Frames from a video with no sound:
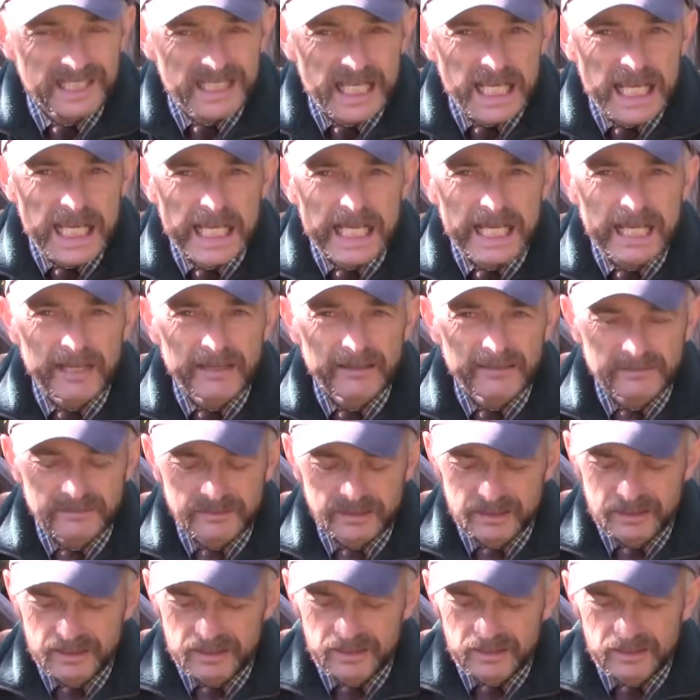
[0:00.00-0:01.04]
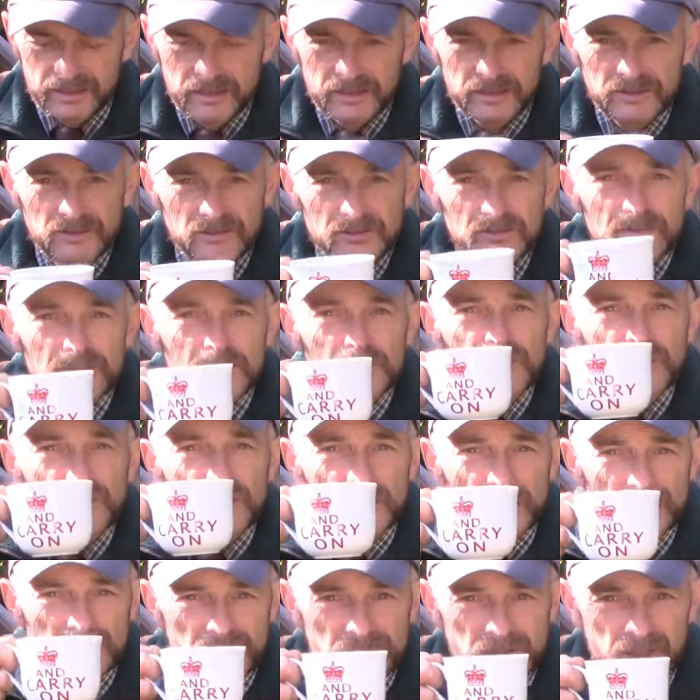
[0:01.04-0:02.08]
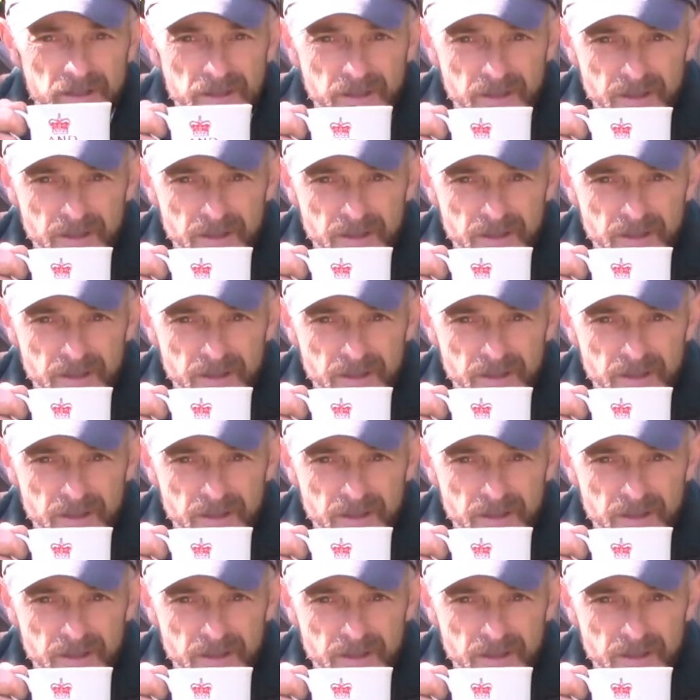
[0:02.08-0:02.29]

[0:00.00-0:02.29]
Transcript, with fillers: tea. So cheers.